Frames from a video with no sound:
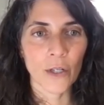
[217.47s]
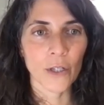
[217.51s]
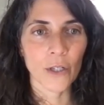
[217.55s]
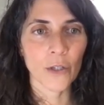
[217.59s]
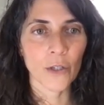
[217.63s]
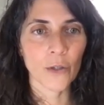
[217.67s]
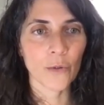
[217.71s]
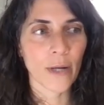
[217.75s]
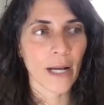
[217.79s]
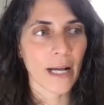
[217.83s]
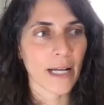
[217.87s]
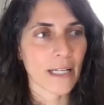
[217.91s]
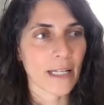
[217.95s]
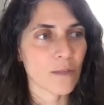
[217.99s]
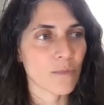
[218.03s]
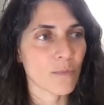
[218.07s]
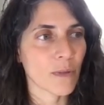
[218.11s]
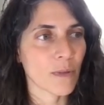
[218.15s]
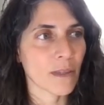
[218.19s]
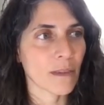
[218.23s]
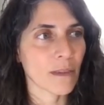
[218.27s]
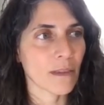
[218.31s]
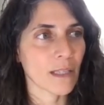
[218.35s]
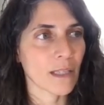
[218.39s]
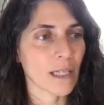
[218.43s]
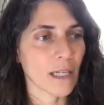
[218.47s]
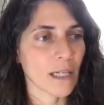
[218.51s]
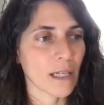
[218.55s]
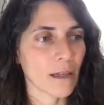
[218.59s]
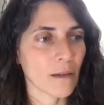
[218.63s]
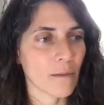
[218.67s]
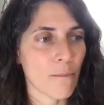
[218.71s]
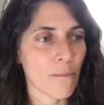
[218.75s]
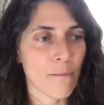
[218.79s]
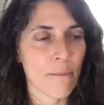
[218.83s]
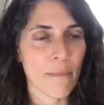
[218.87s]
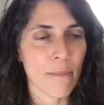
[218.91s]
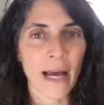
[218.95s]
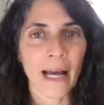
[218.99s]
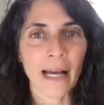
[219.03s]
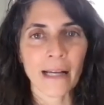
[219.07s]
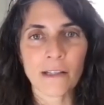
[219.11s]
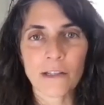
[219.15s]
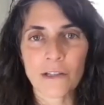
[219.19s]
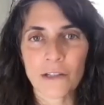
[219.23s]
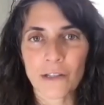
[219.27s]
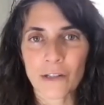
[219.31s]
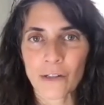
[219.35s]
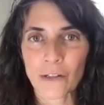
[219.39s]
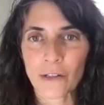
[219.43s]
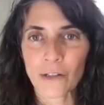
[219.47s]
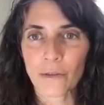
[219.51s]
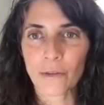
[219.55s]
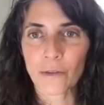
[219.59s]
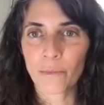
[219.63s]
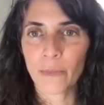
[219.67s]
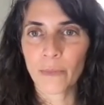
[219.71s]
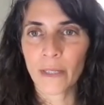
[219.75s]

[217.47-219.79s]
who has been the master